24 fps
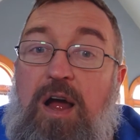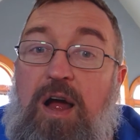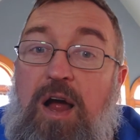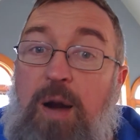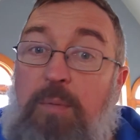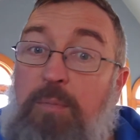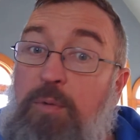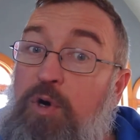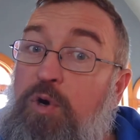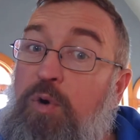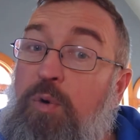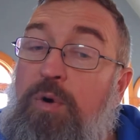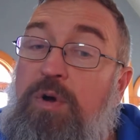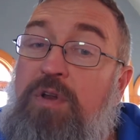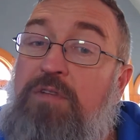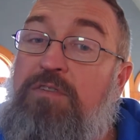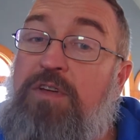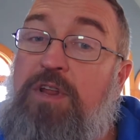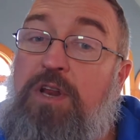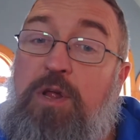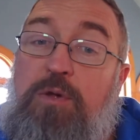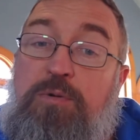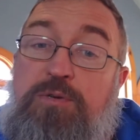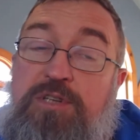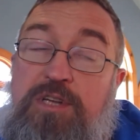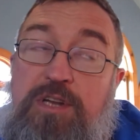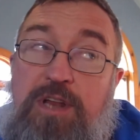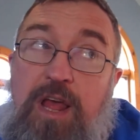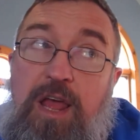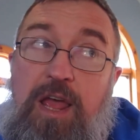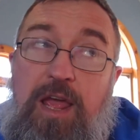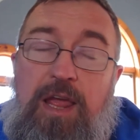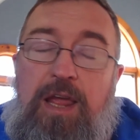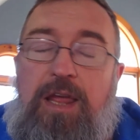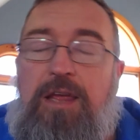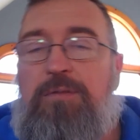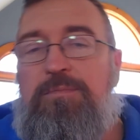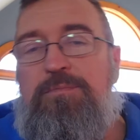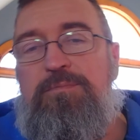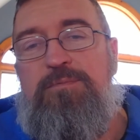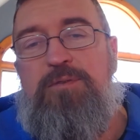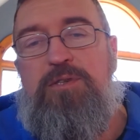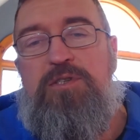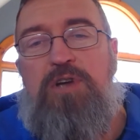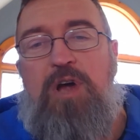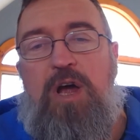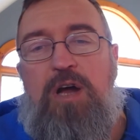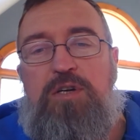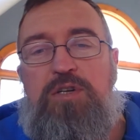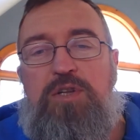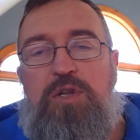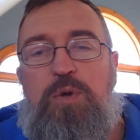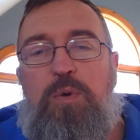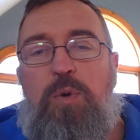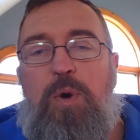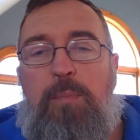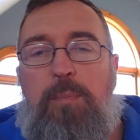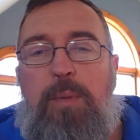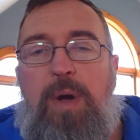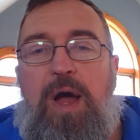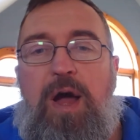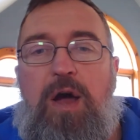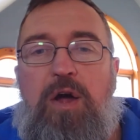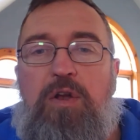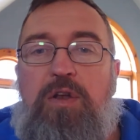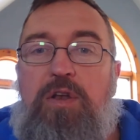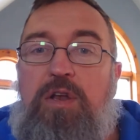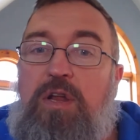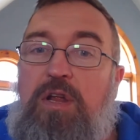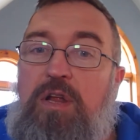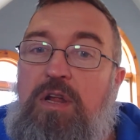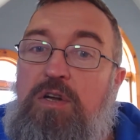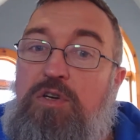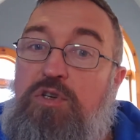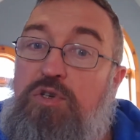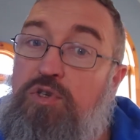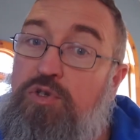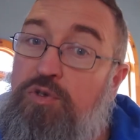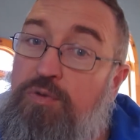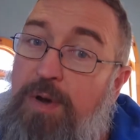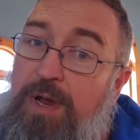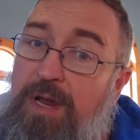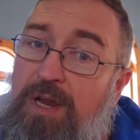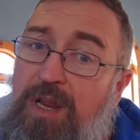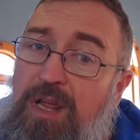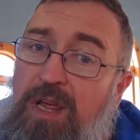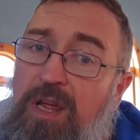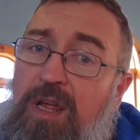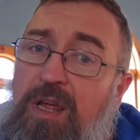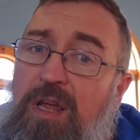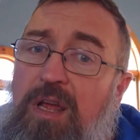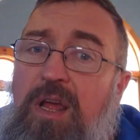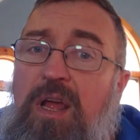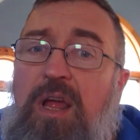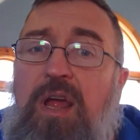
I'm recording a video today to talk to you about training